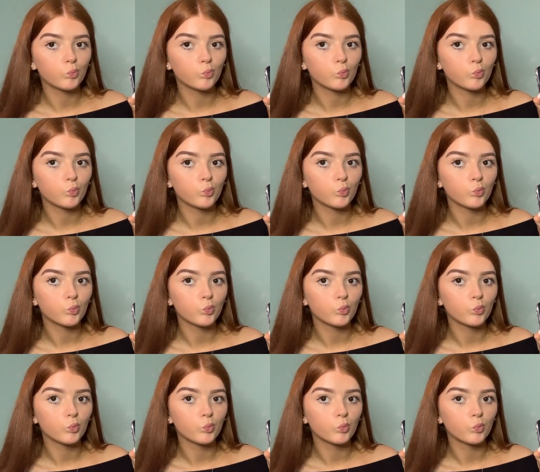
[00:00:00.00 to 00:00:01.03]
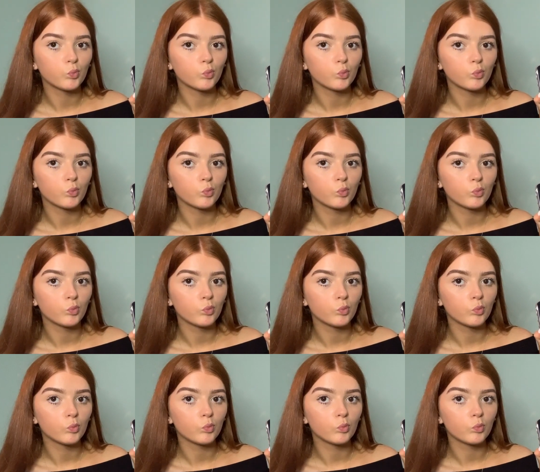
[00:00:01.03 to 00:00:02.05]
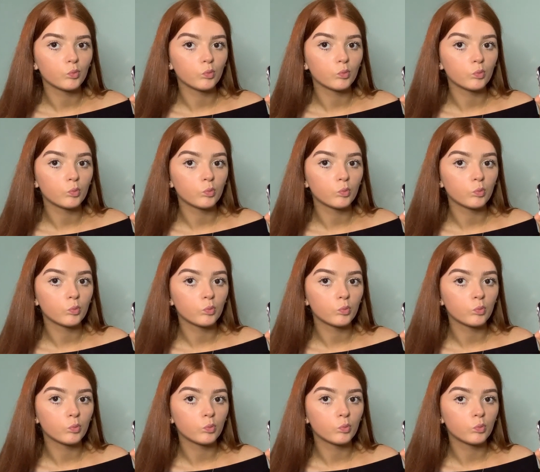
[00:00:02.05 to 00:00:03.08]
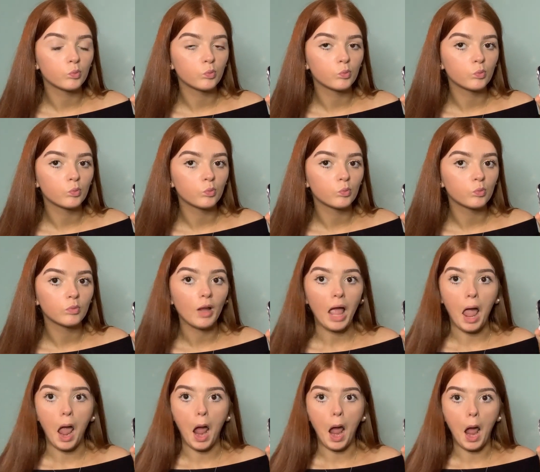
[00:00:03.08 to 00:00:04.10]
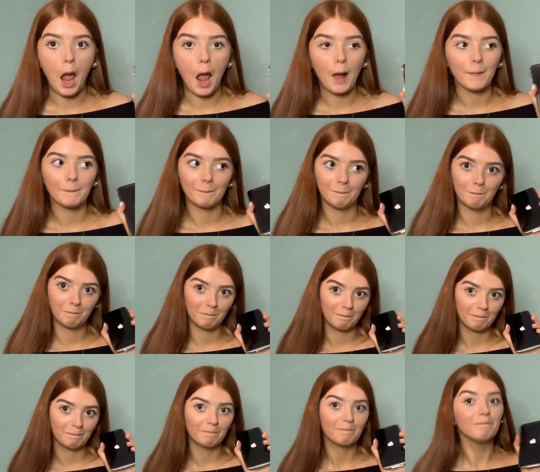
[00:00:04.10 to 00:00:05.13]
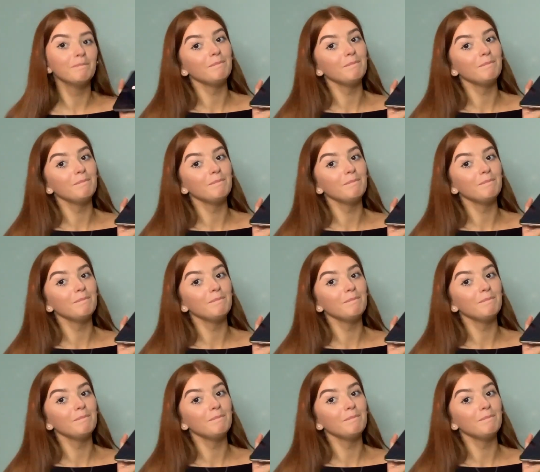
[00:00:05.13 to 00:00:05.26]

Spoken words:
No one is speaking in this clip.